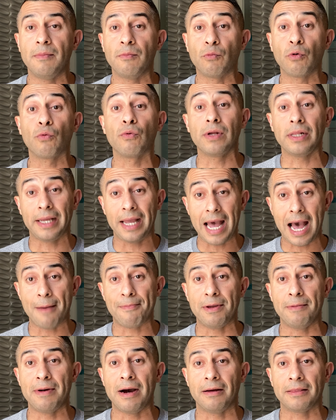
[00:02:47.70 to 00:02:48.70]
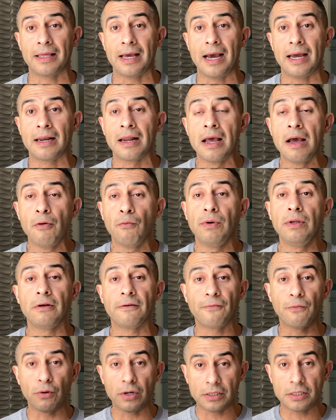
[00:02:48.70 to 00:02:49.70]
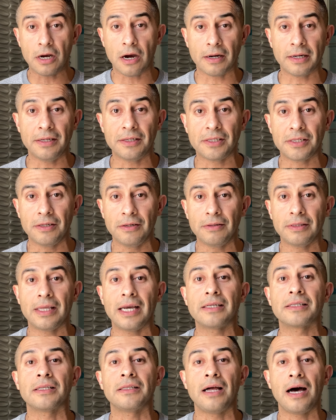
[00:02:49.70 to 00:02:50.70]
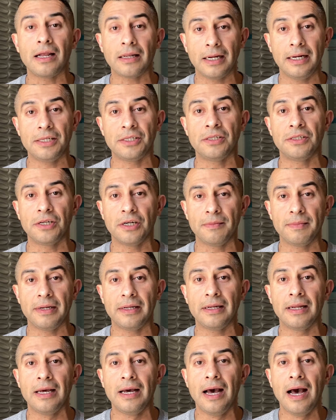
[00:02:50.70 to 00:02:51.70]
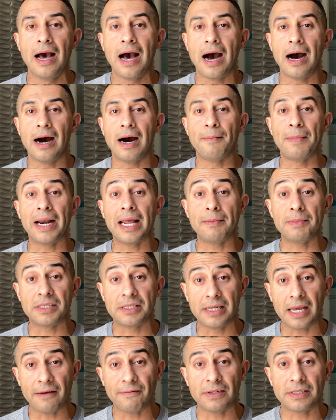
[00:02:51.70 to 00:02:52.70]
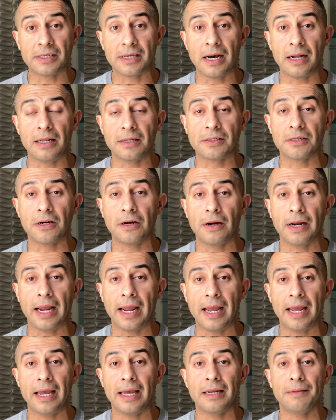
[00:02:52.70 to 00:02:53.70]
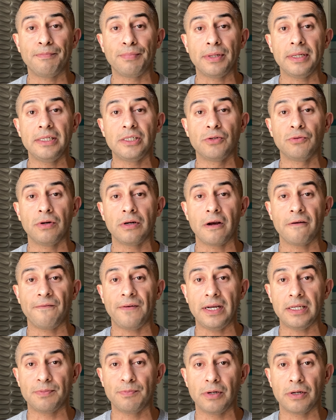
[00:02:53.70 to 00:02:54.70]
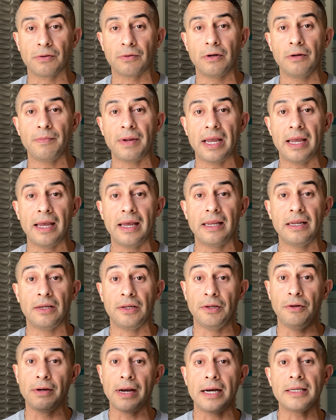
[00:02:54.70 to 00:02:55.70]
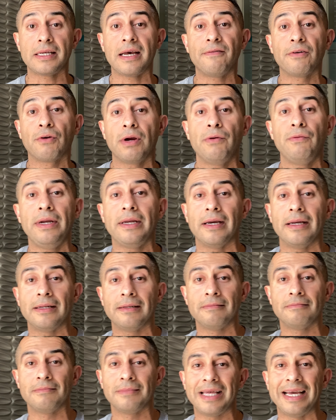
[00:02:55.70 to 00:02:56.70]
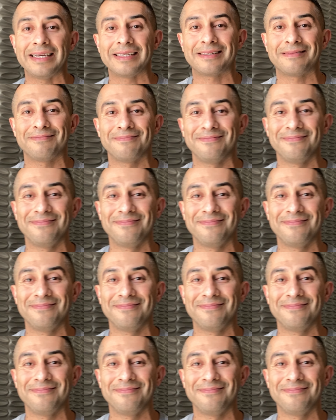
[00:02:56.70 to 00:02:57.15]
we're really happy about that. We look forward to talking to you soon. Thanks a lot, ladies and gentlemen. My name is David Salazar and please join our Facebook group and you guys have a great weekend. Thanks.